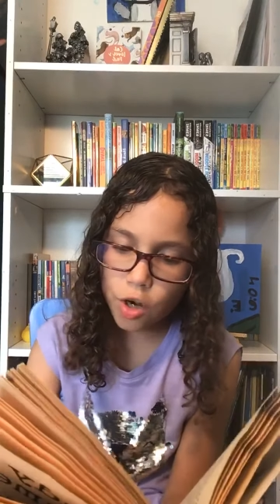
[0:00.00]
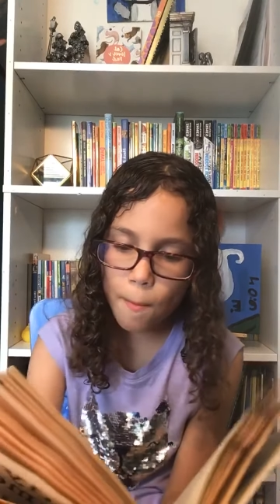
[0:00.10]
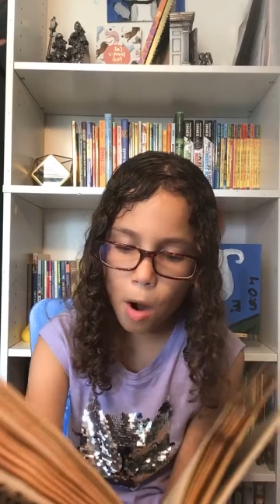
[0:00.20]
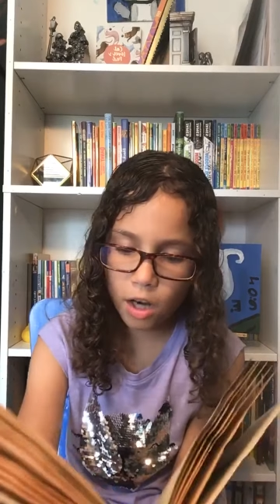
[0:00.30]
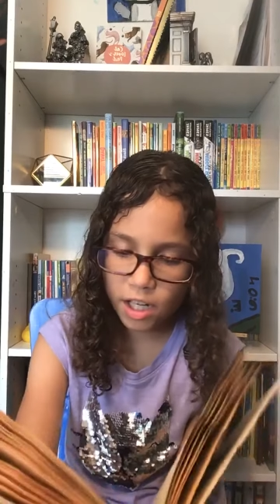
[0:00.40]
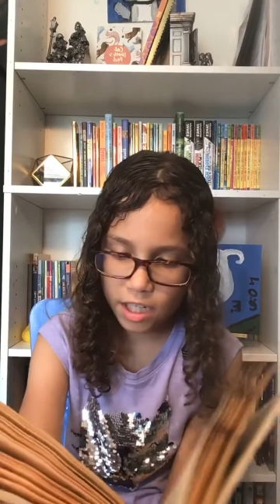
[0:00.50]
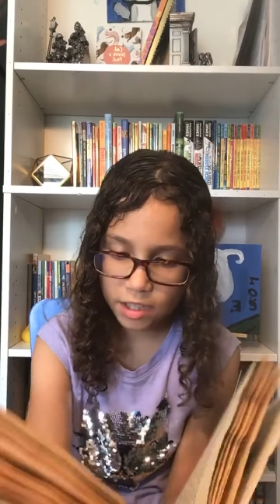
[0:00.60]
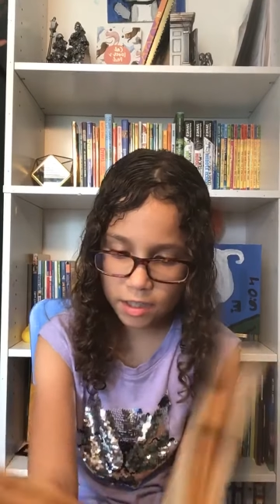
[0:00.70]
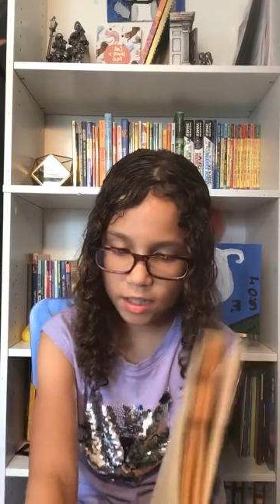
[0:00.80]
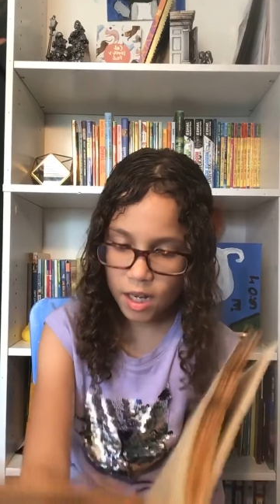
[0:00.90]
"Andrew
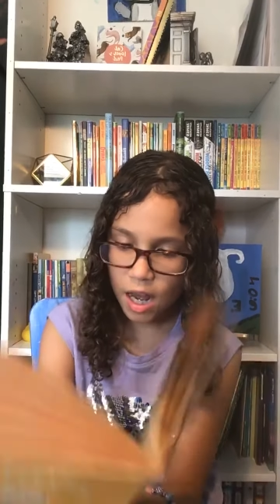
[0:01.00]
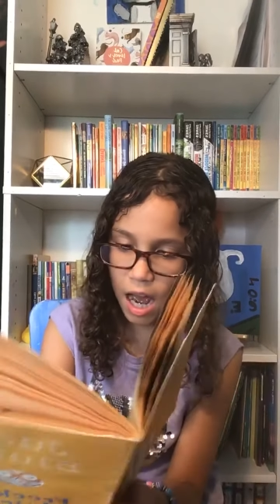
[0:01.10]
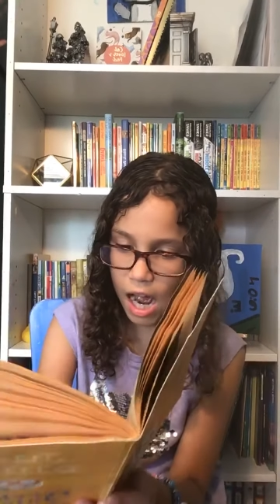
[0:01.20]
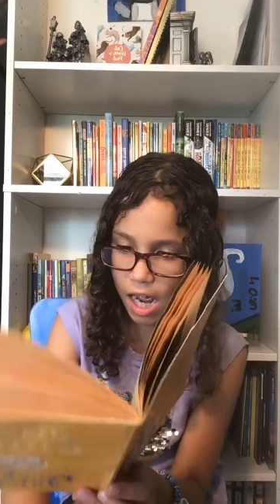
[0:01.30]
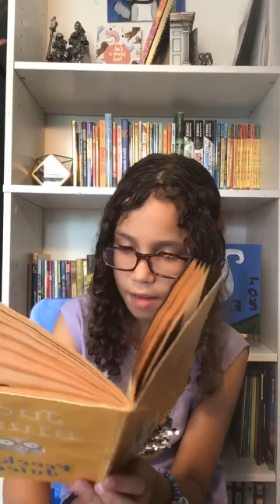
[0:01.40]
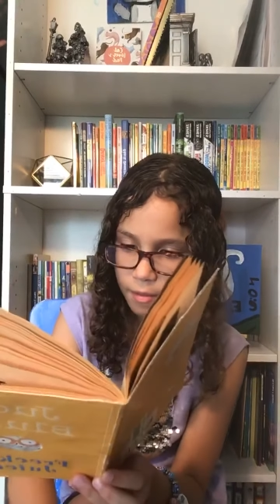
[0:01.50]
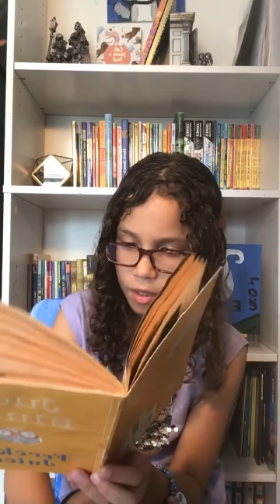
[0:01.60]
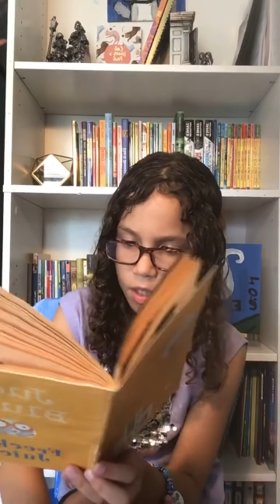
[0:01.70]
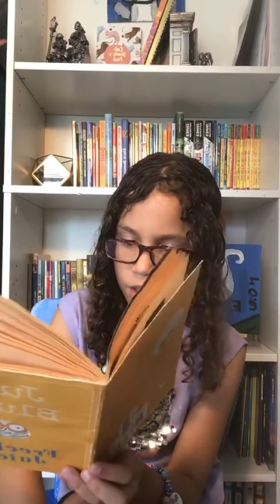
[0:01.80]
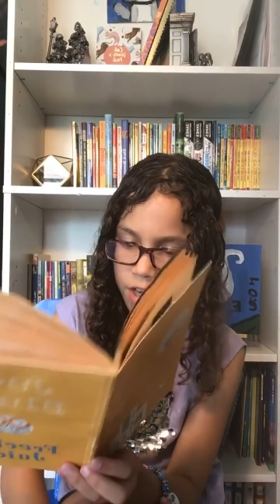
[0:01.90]
Marcus,
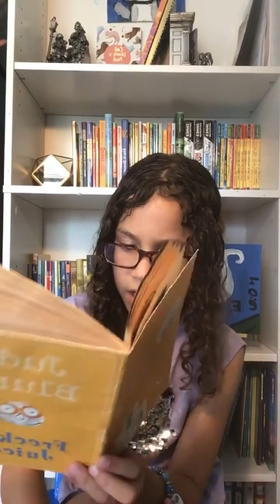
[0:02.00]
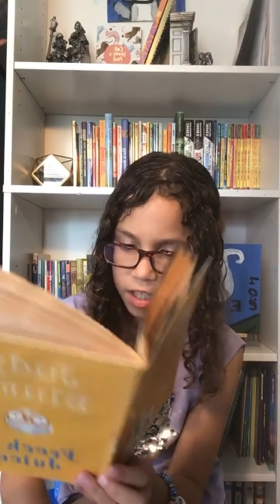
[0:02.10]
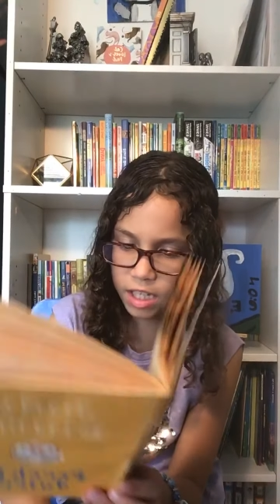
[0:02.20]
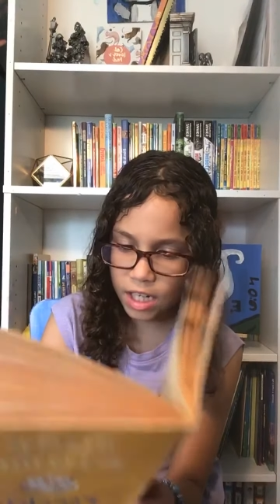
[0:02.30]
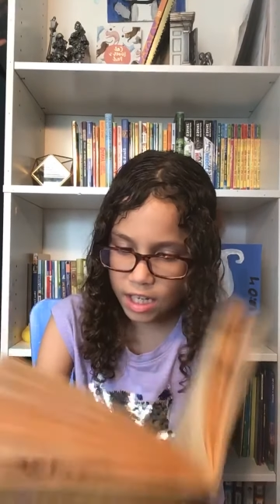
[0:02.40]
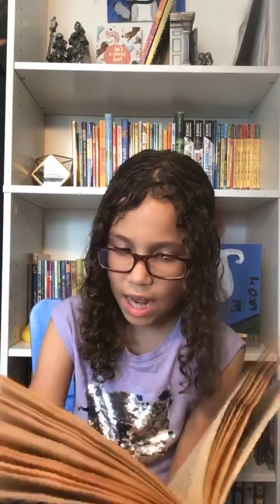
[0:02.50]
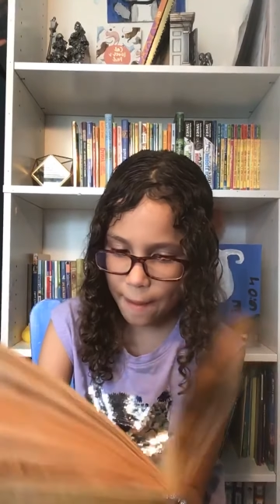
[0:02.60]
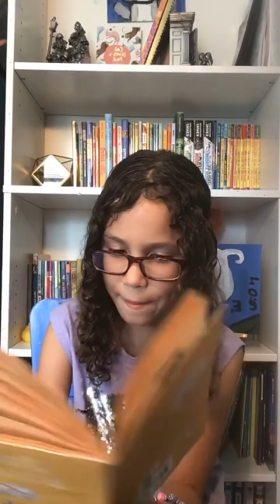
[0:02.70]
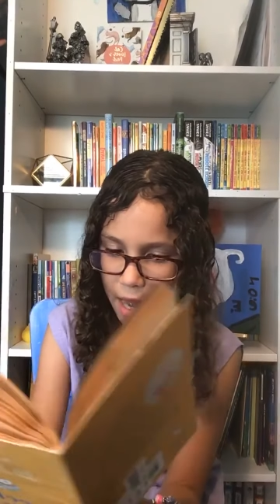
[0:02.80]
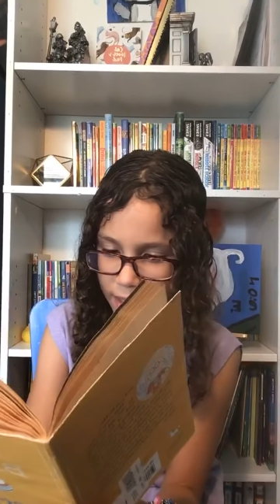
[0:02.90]
I've just
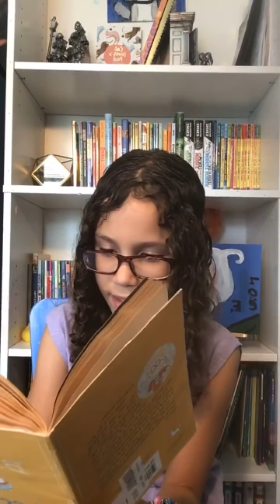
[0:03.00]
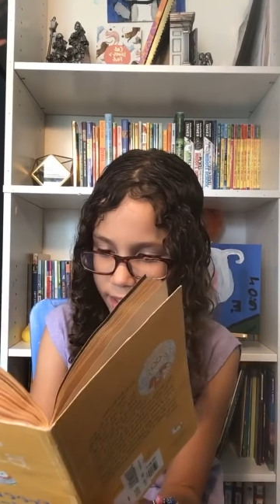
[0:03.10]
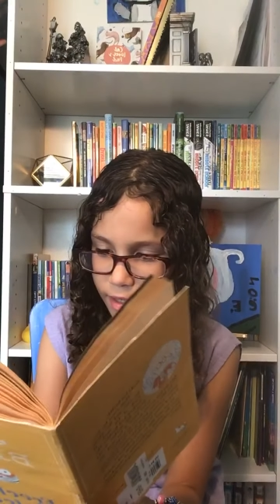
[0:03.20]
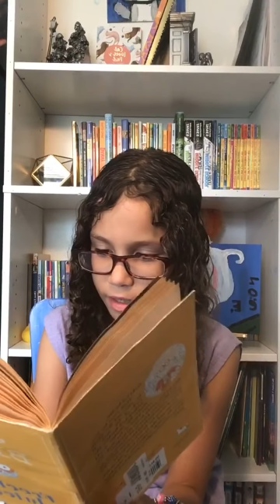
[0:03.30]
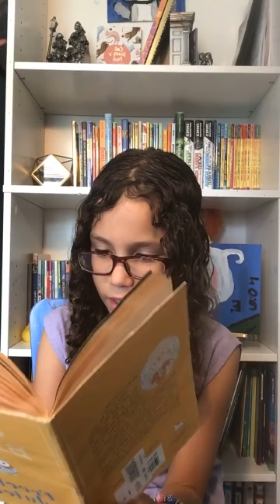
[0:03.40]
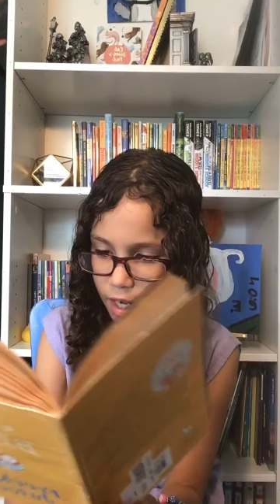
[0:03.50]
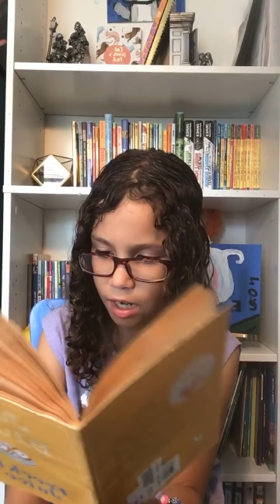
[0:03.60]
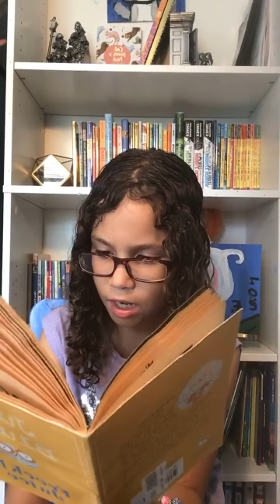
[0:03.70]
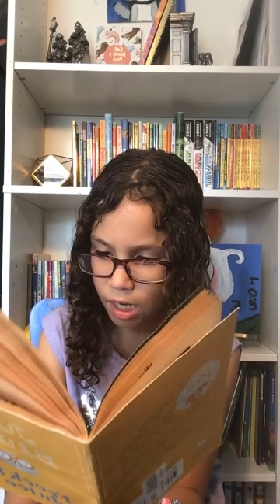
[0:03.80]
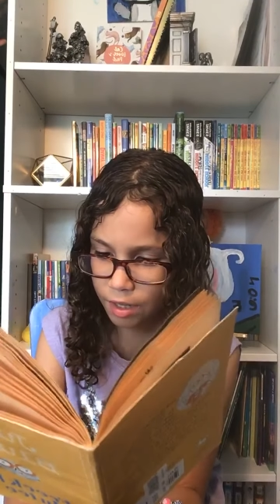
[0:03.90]
seen that mess
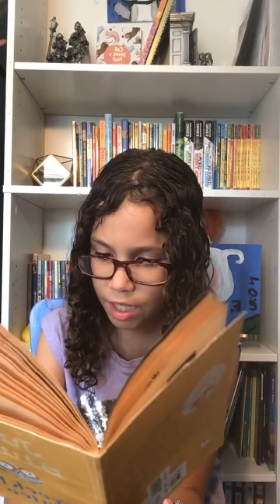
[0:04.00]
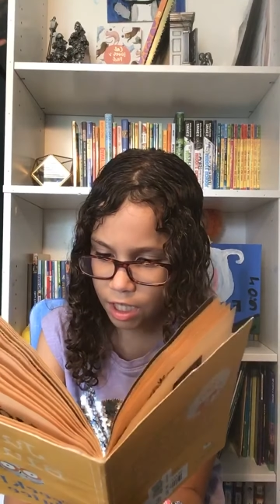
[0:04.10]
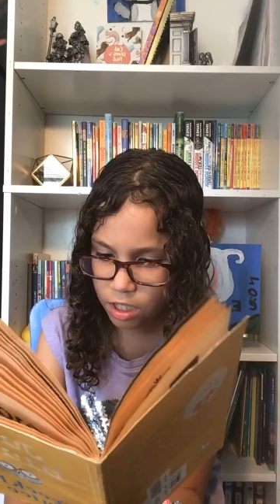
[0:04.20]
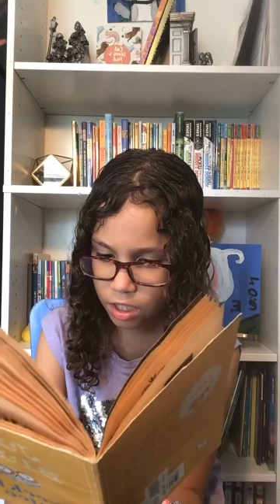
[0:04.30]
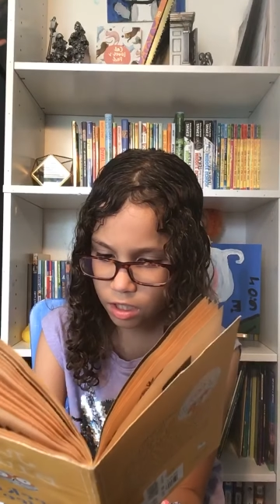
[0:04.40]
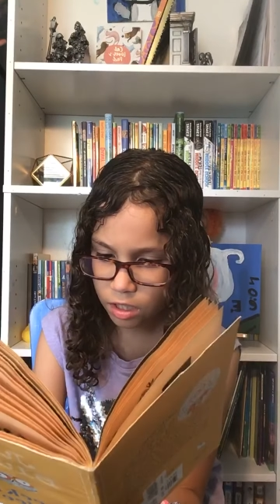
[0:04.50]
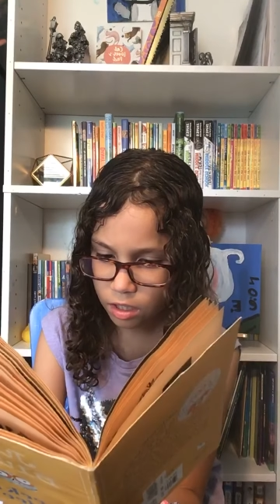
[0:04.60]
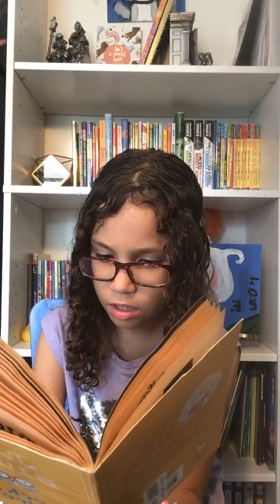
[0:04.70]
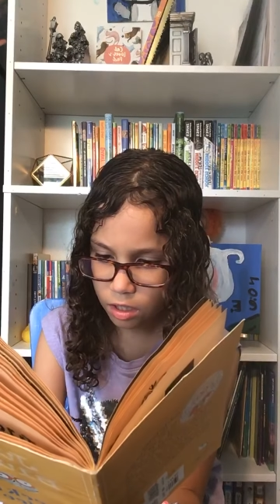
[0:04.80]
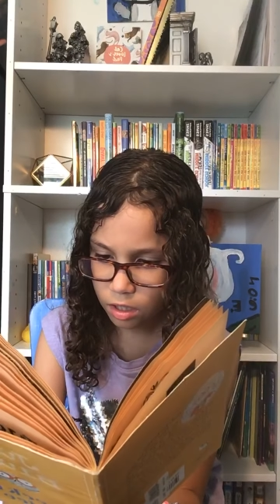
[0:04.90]
in the
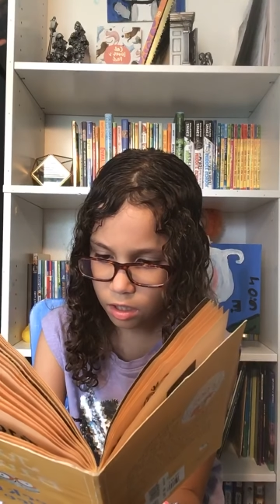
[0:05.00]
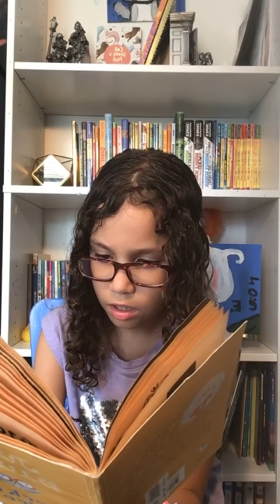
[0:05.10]
kitchen.